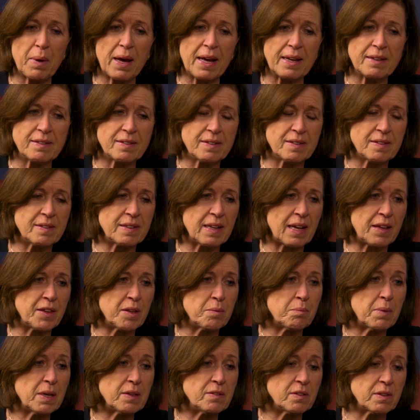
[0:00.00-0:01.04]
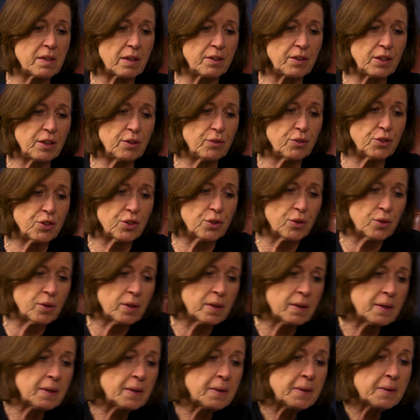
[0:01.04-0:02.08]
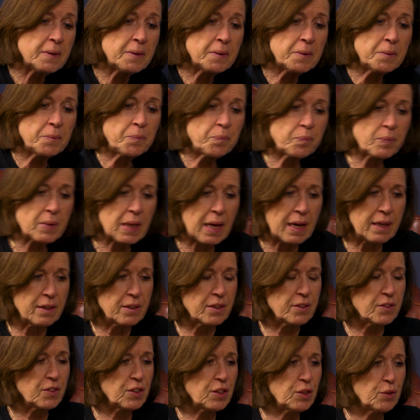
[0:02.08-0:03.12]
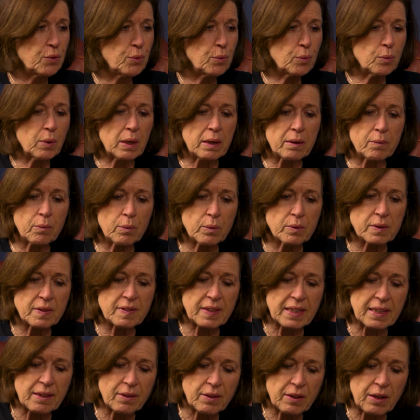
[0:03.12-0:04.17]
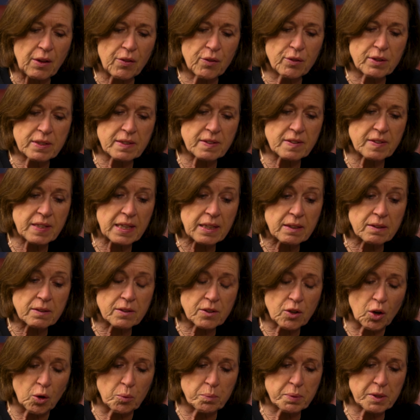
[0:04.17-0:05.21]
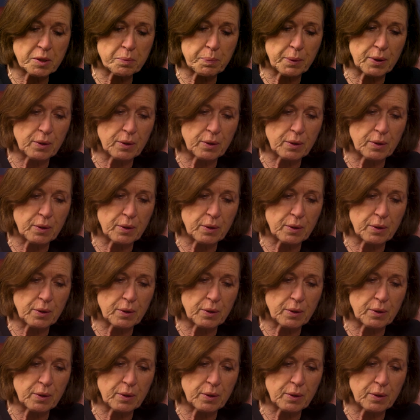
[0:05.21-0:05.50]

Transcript: the best and the most unusual. And as you will see, there are seal top